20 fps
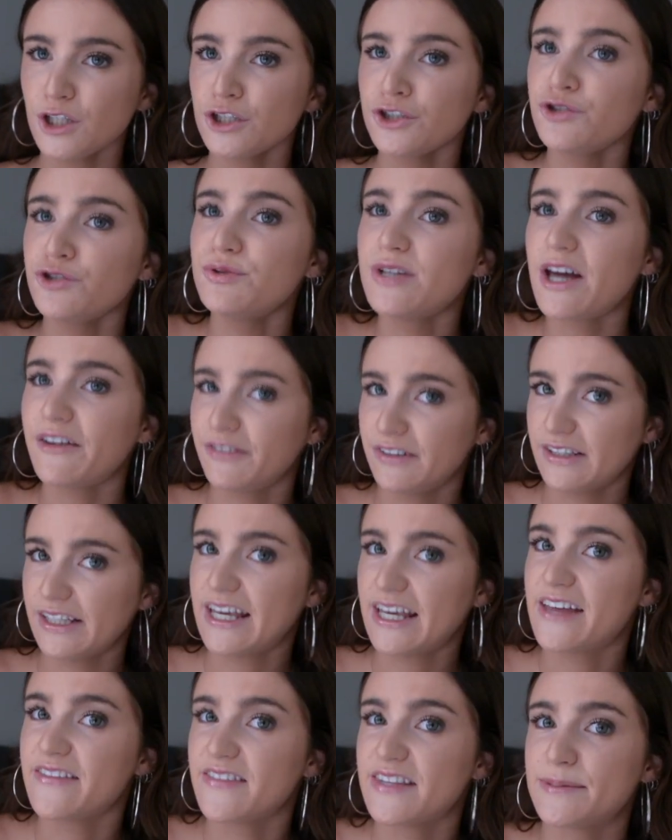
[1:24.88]
to
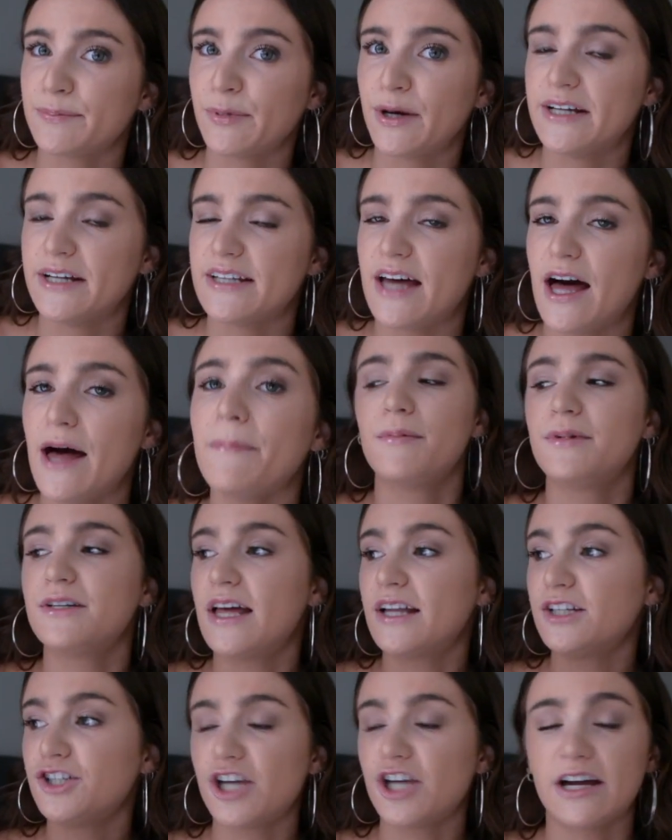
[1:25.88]
definitely hit this brand up
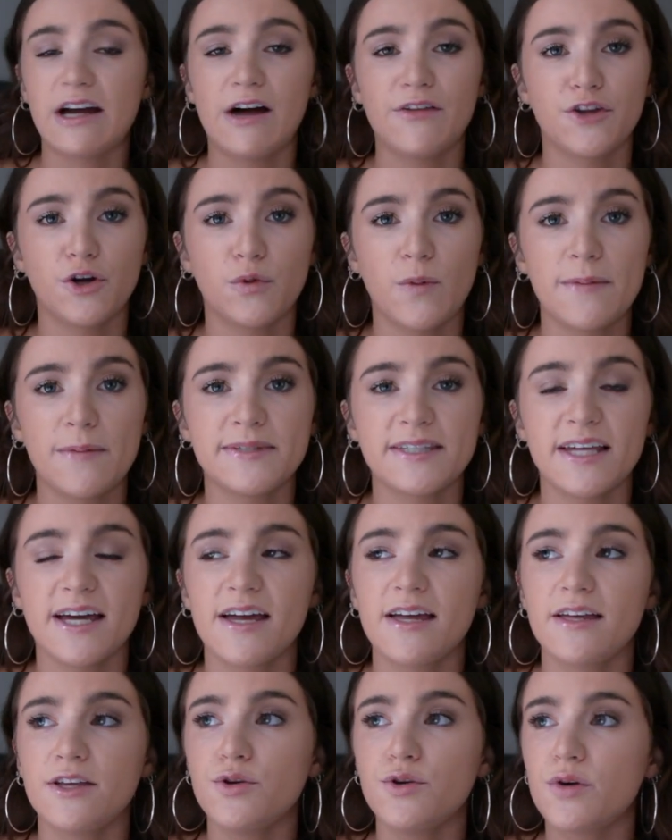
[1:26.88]
and check out their
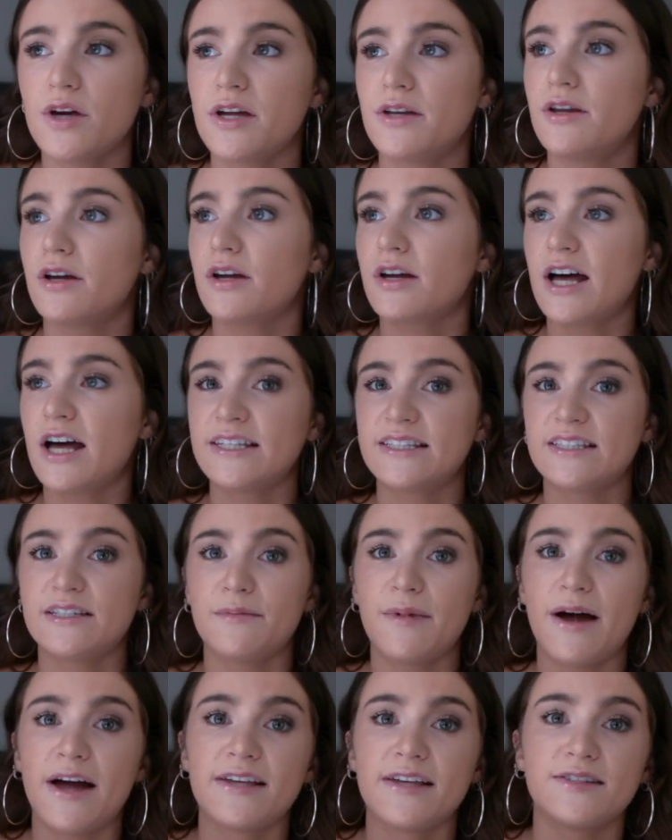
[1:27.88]
website. You can
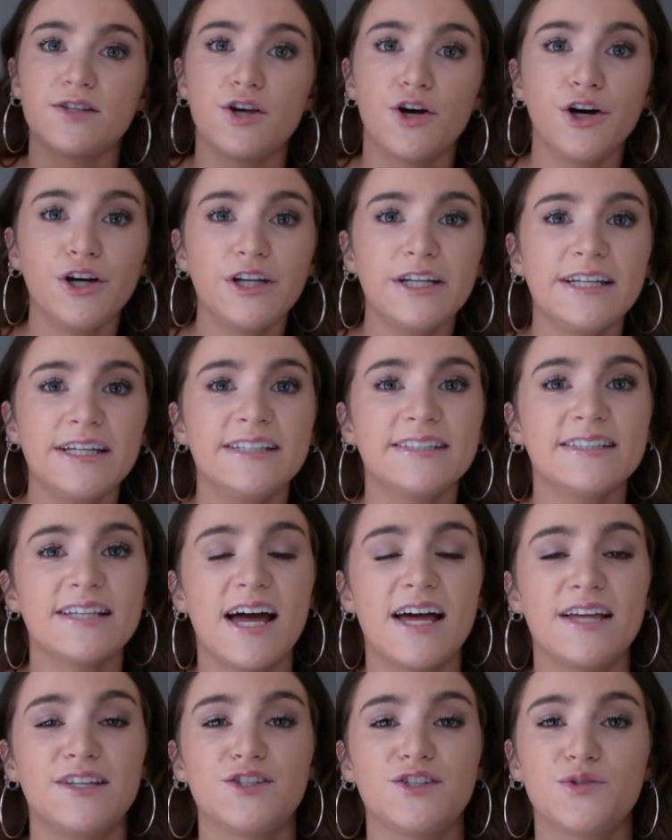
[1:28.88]
customize hoodies
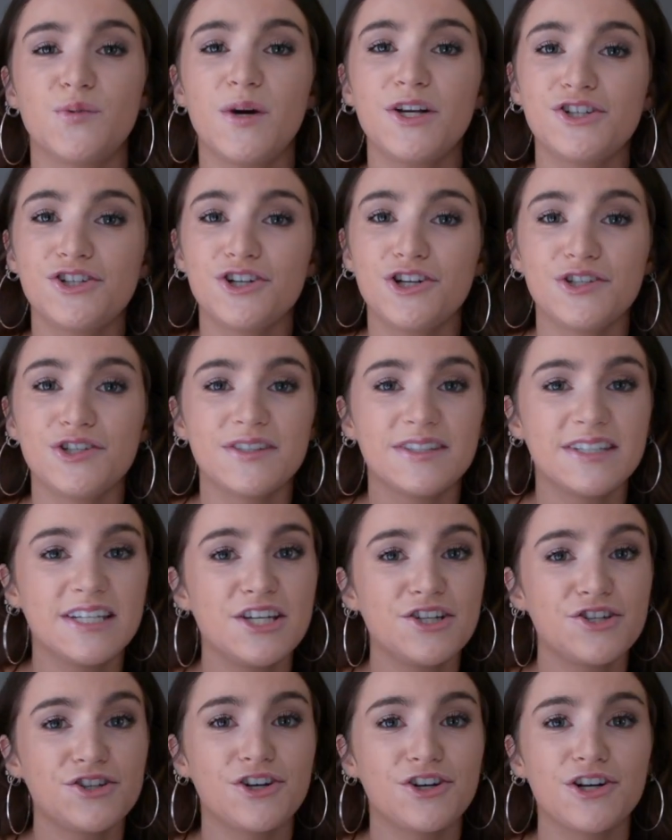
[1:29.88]
and sweatshirts,
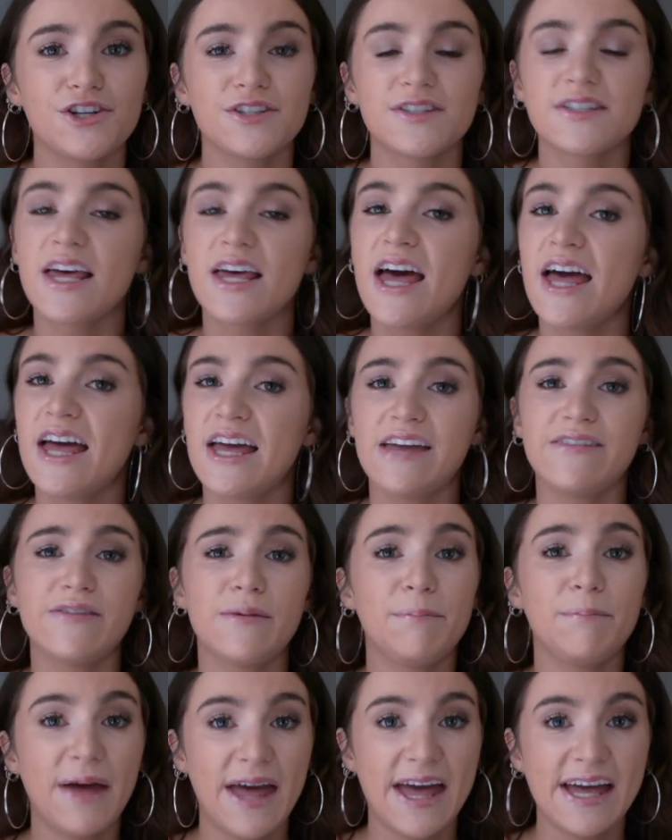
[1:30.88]
t-shirts,
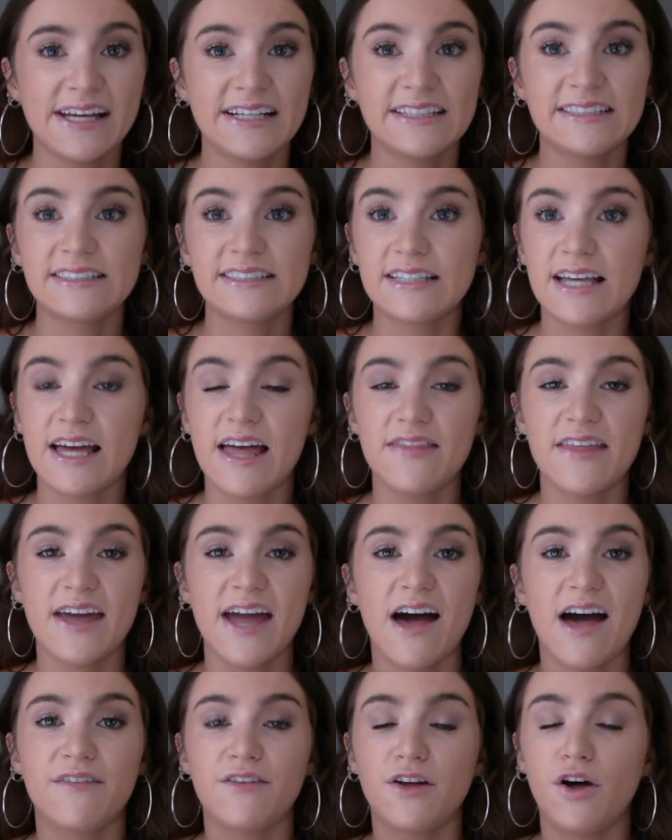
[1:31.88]
even pants, and they
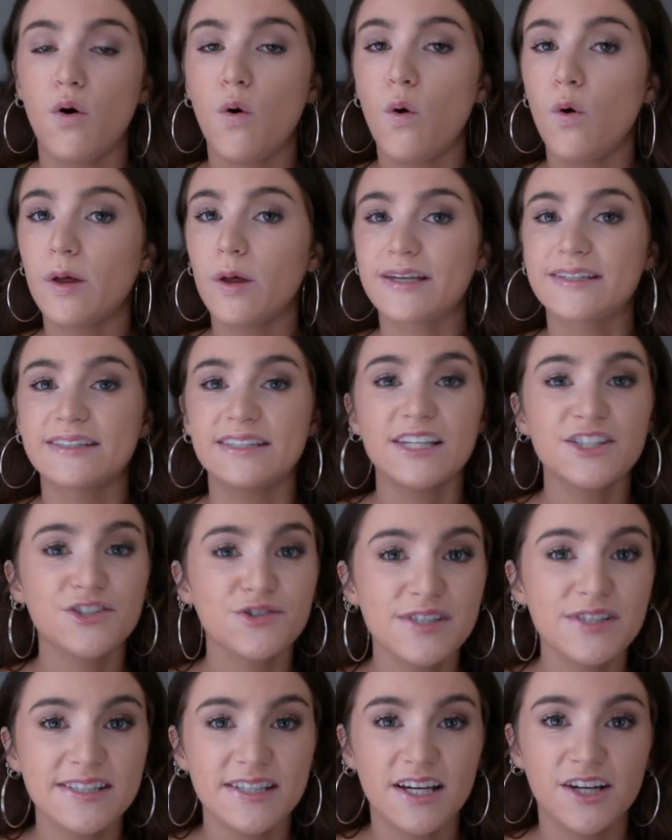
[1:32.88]
have a whole
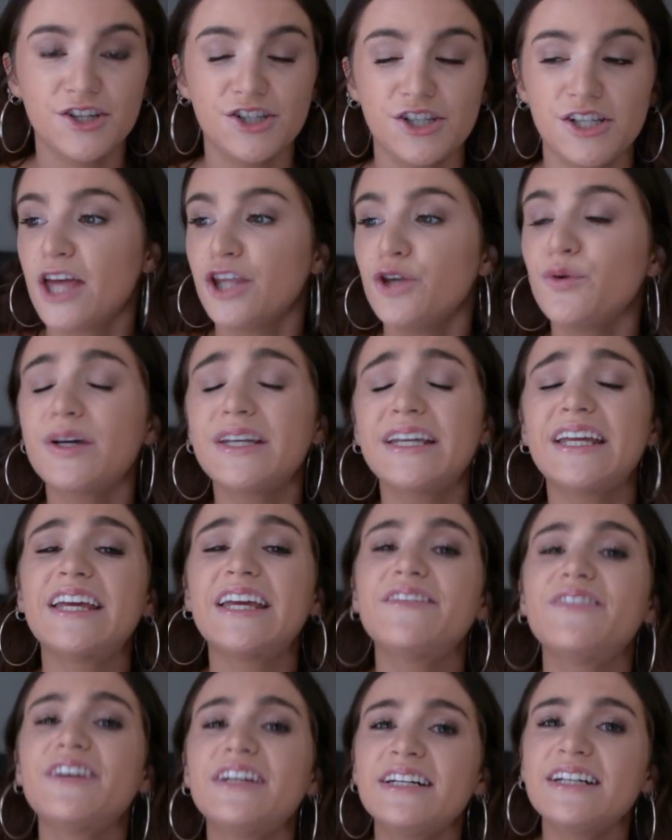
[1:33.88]
accessory section. You can
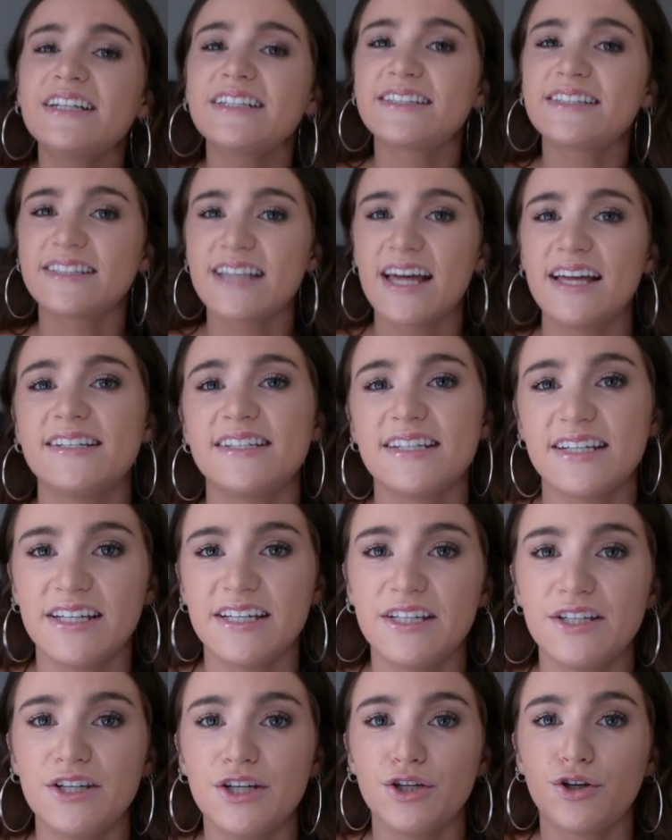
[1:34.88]
even send
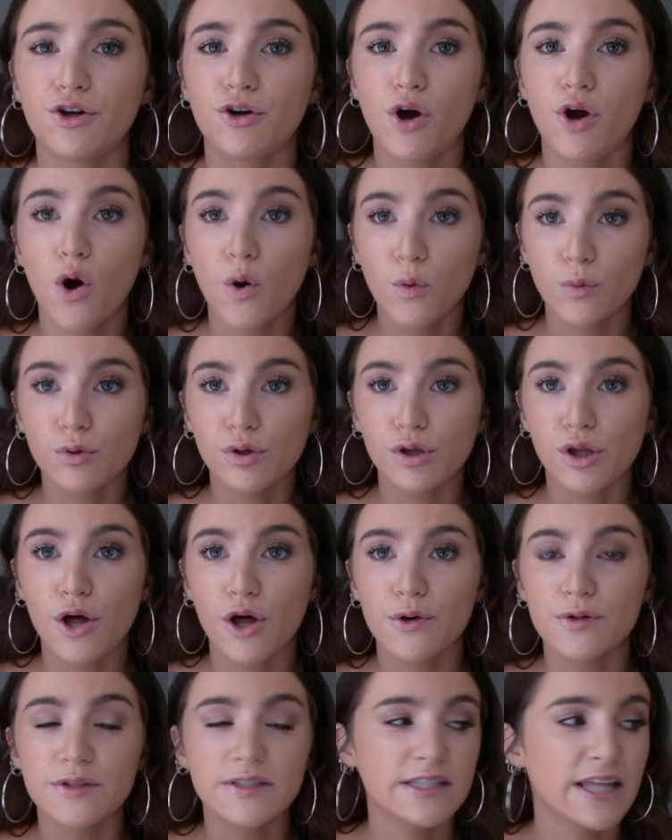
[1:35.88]
in your own
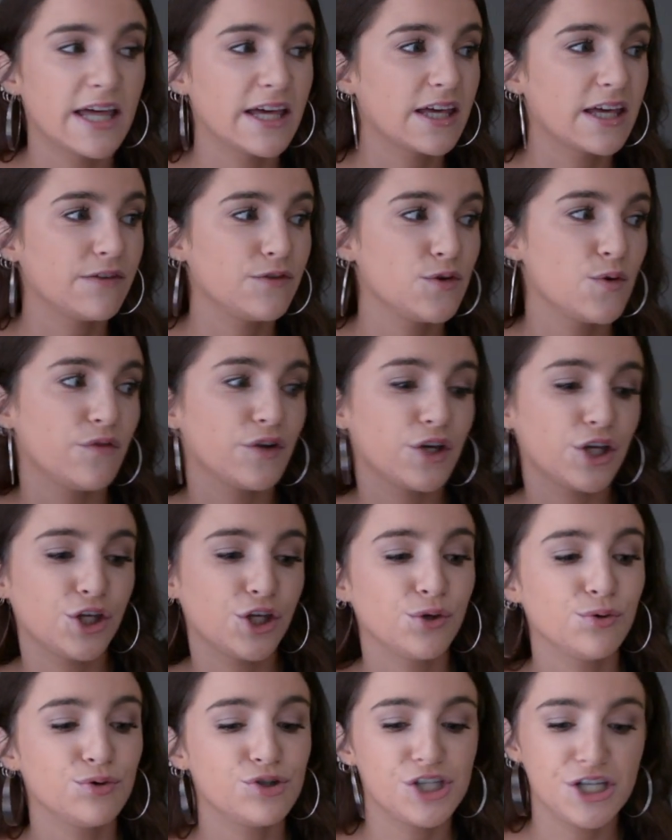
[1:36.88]
clothes. Like if you have a
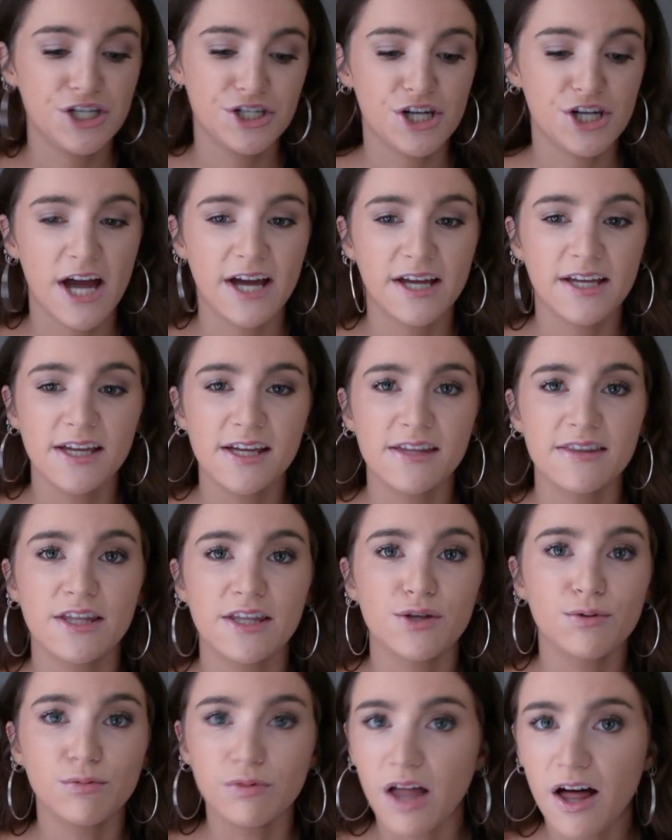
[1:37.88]
cute jean jacket
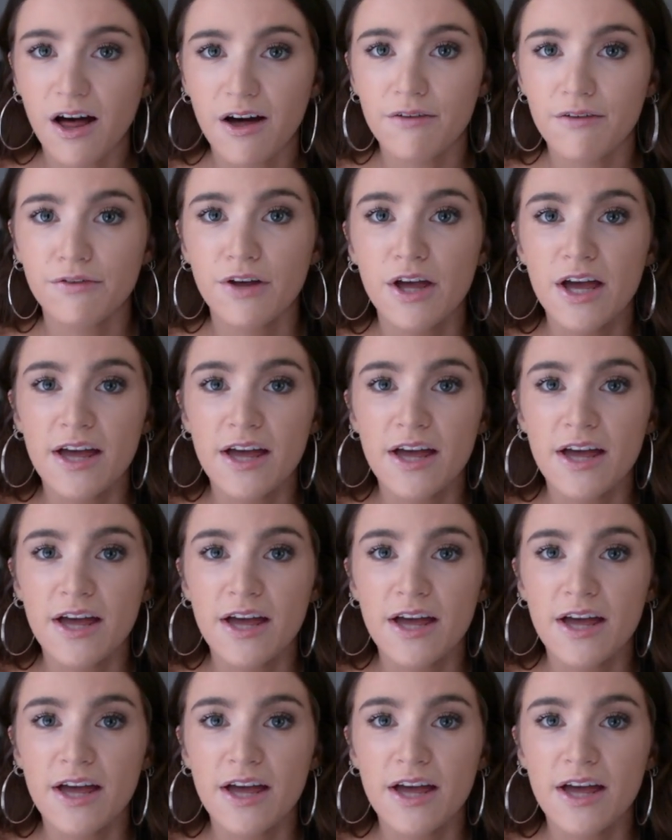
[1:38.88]
that you love,